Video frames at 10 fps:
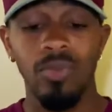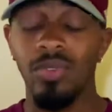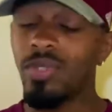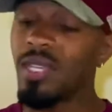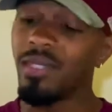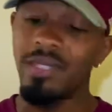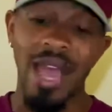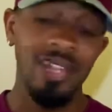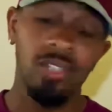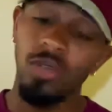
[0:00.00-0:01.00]
Then
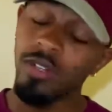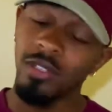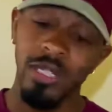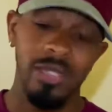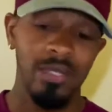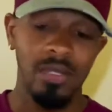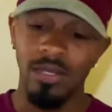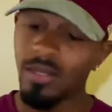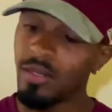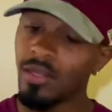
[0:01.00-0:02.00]
that's going to say
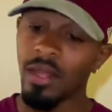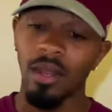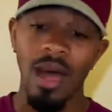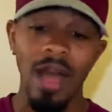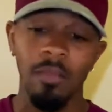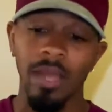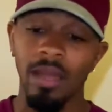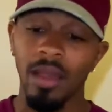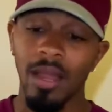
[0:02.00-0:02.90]
a lot, man.